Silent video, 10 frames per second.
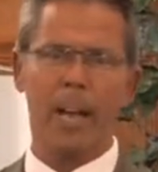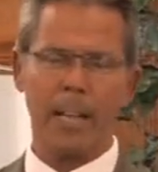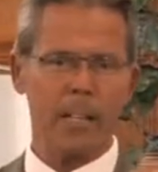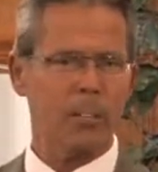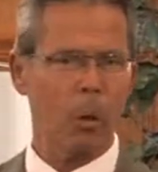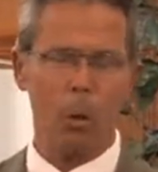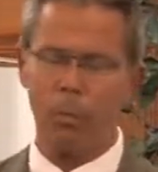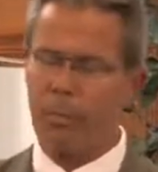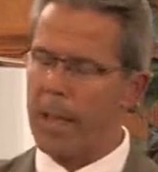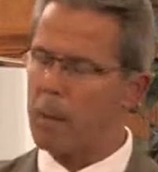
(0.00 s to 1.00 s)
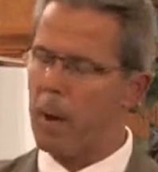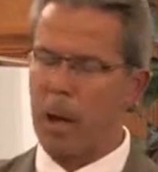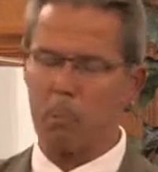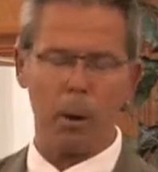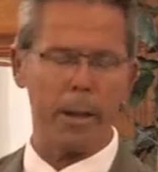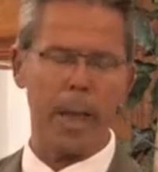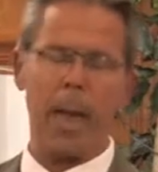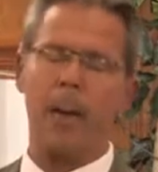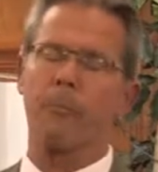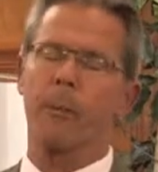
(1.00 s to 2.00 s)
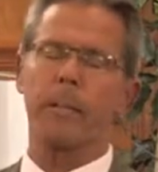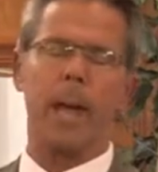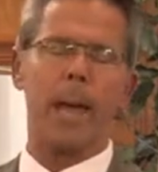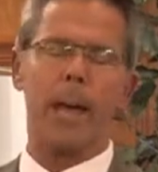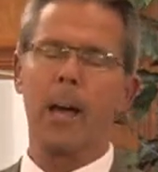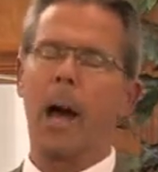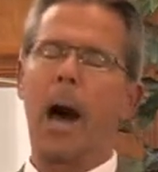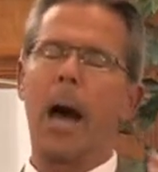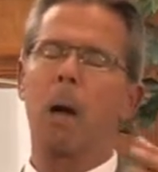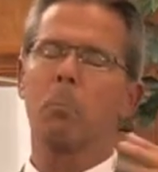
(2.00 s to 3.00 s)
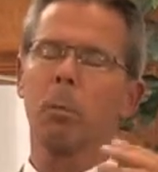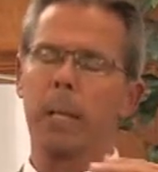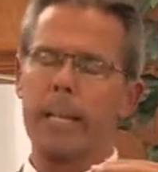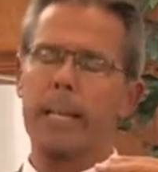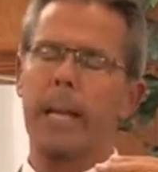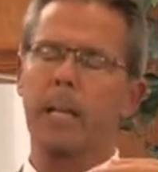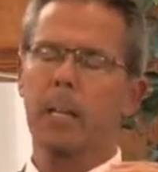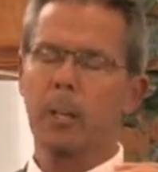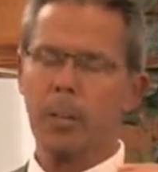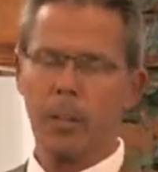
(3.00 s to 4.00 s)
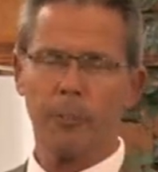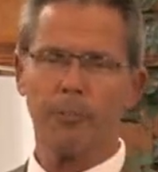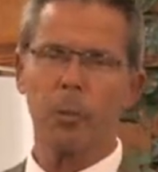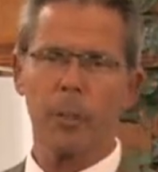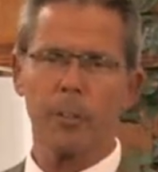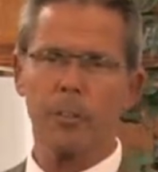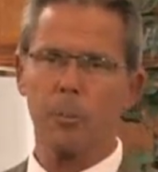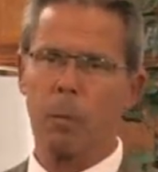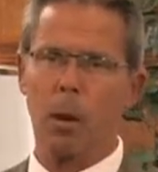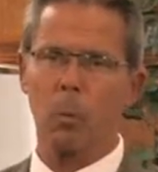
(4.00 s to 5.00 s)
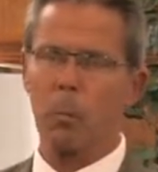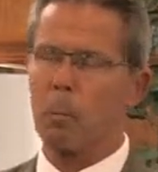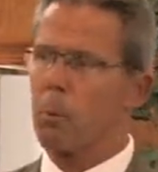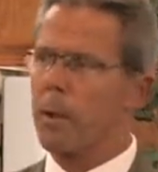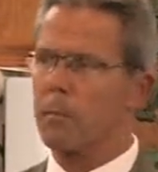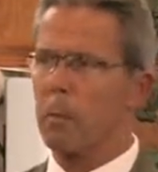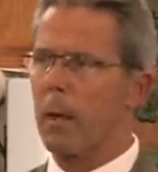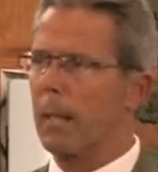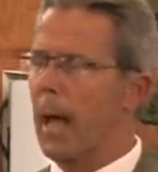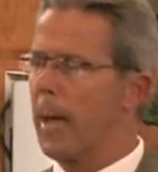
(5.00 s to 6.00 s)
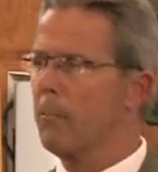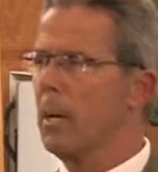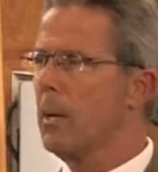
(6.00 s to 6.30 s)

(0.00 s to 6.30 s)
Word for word: And this whole thing about praying every day, I am pleading that the fruit of the Spirit will be present in my life.